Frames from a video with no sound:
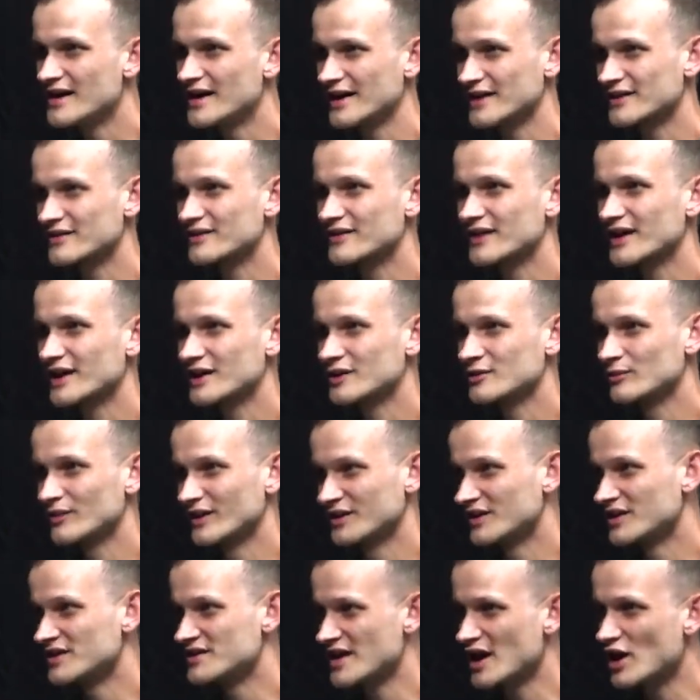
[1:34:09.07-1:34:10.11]
And then
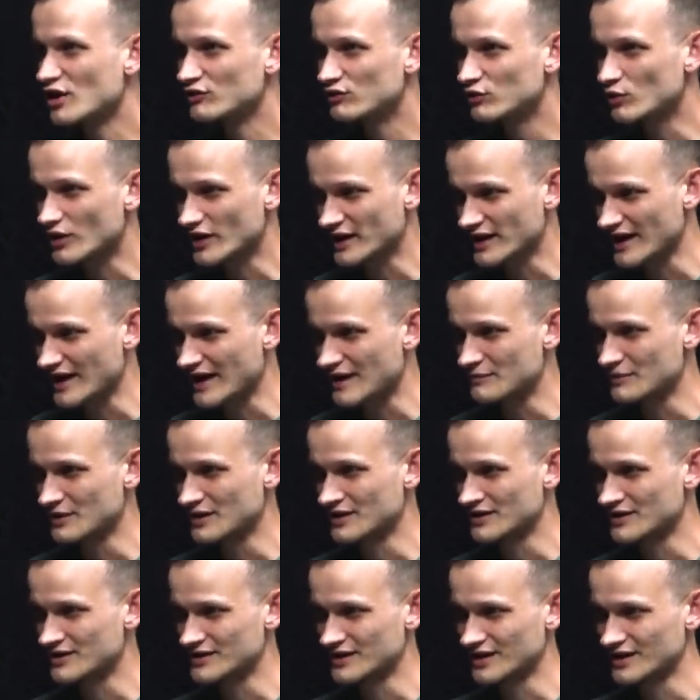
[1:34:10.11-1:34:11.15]
when the DAO fork happened,